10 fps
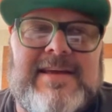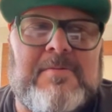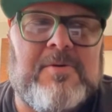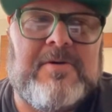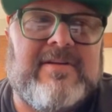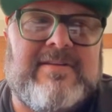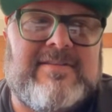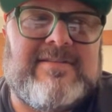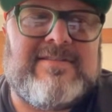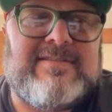Cam Ward
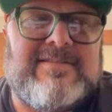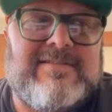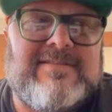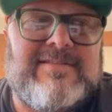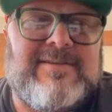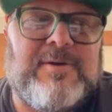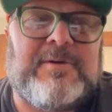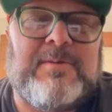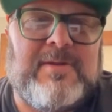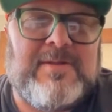is
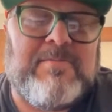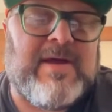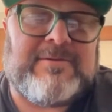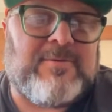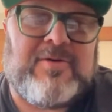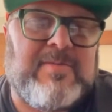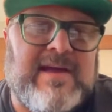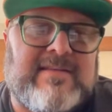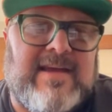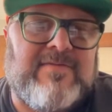arguably the best
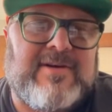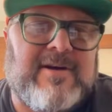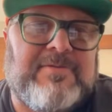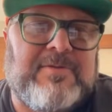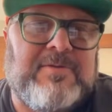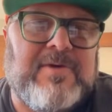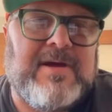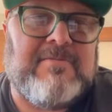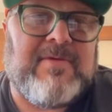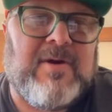quarterback to ever come through
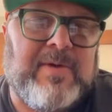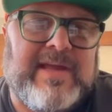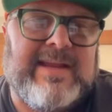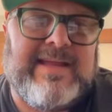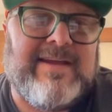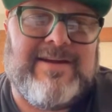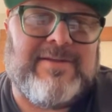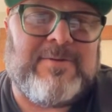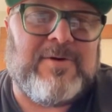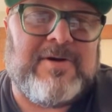UM. Are we going to get
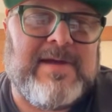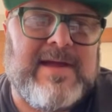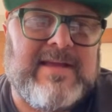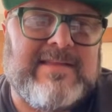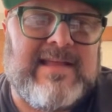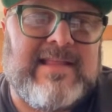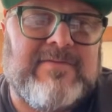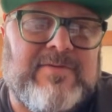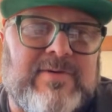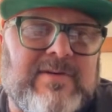another quarterback at that
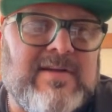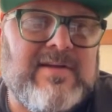level?